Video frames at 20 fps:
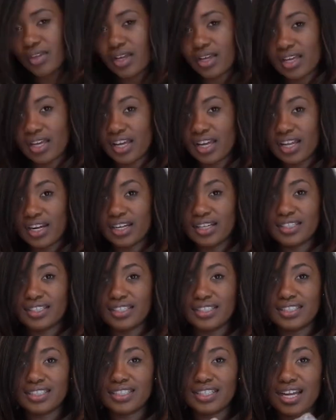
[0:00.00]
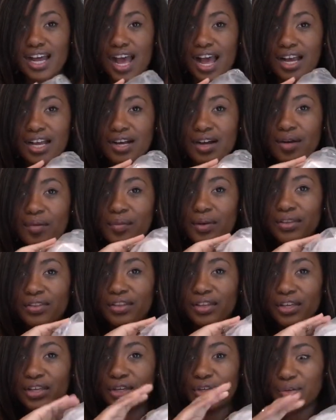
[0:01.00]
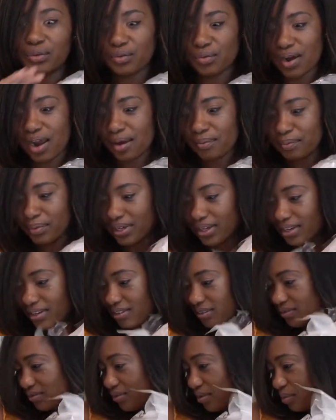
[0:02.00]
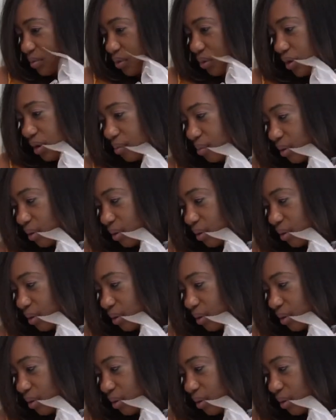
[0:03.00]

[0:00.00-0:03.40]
Again, it did not come in the cute wrapping from Tory